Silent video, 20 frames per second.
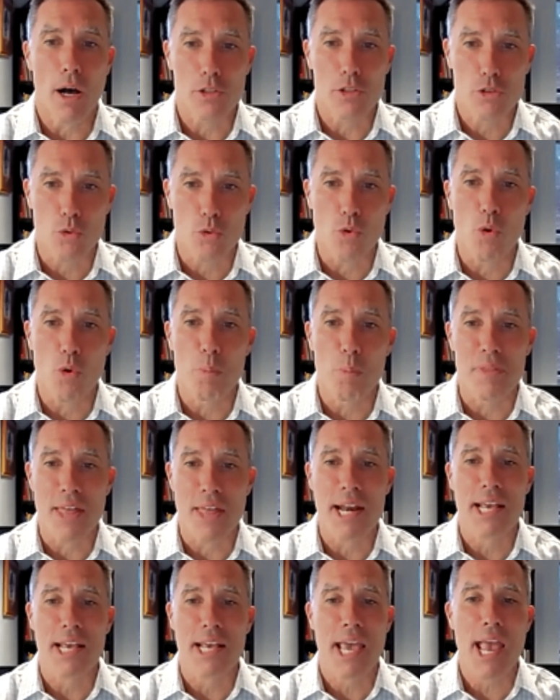a school, but
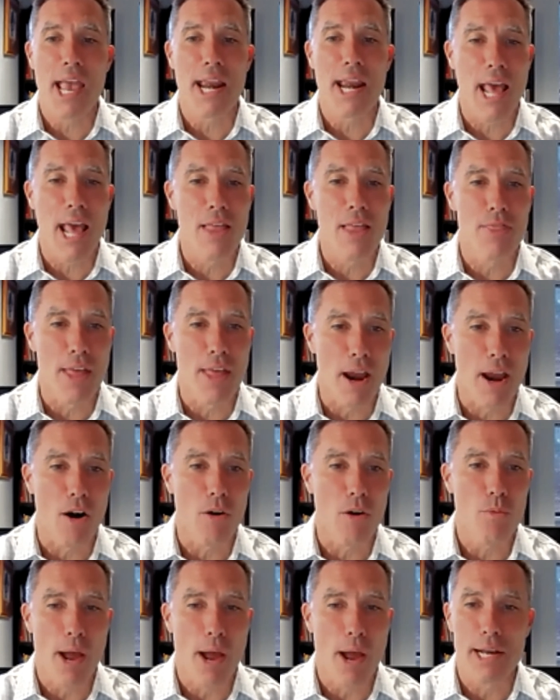then it can't end
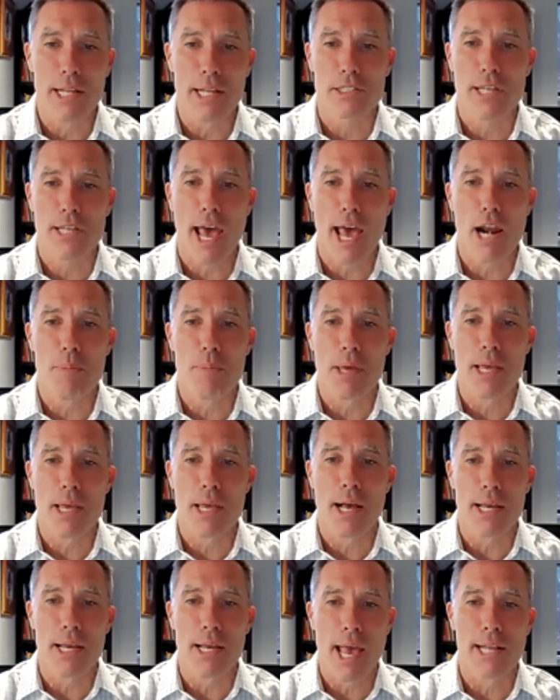there, right? It's got to
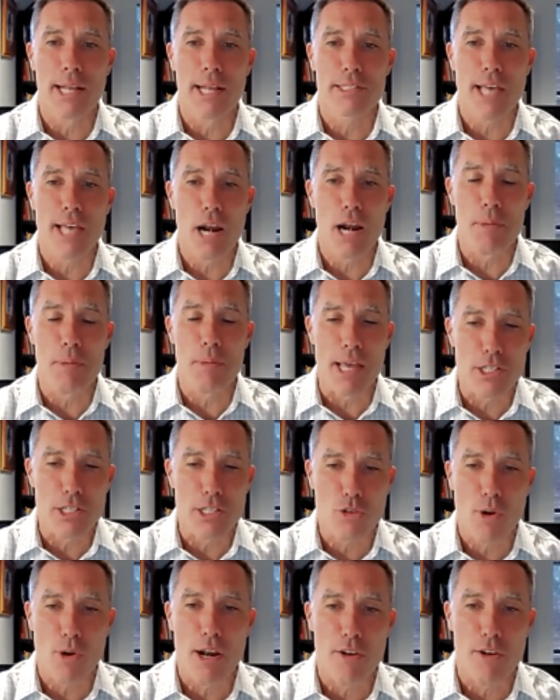be
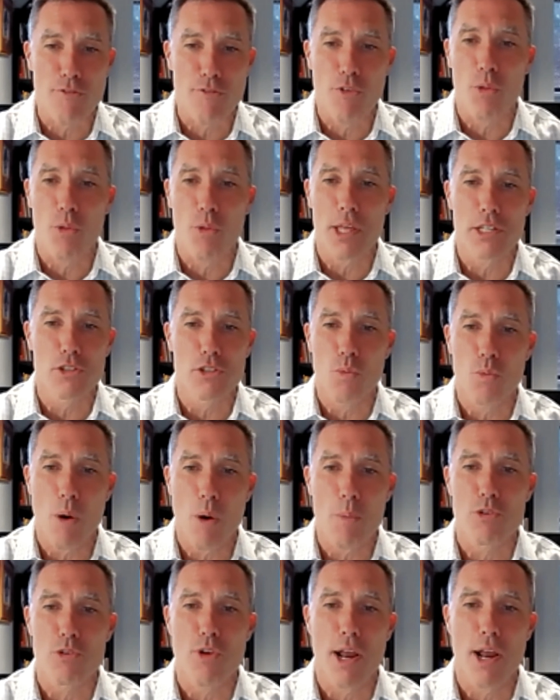integrated fully into
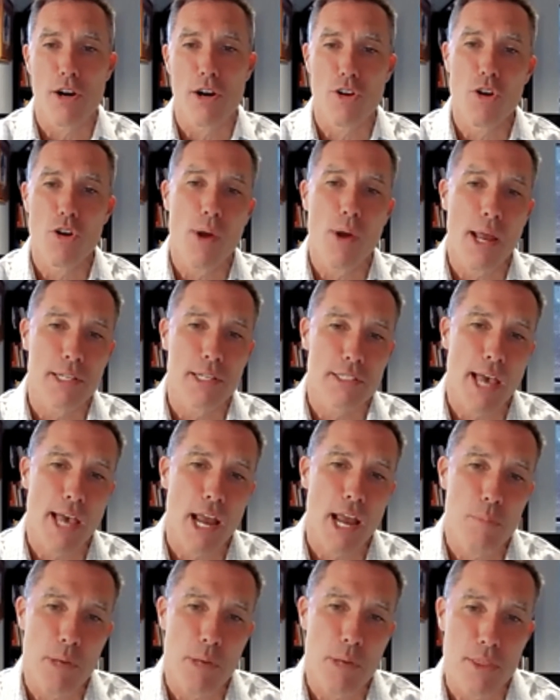what we're trying to do, and it's
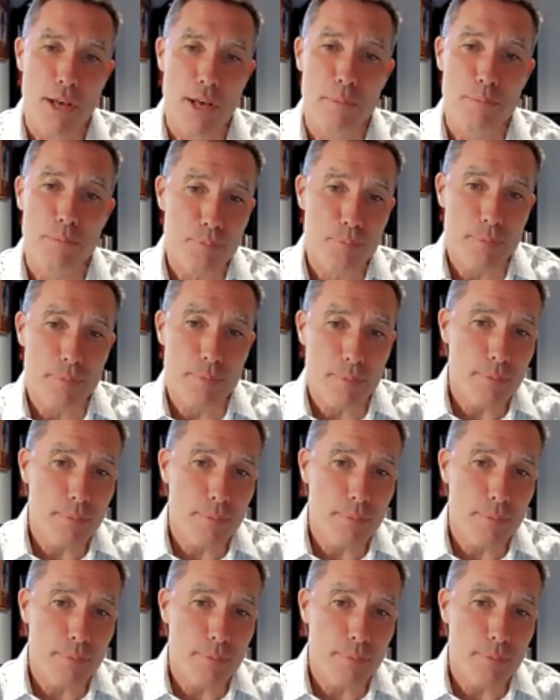got to be the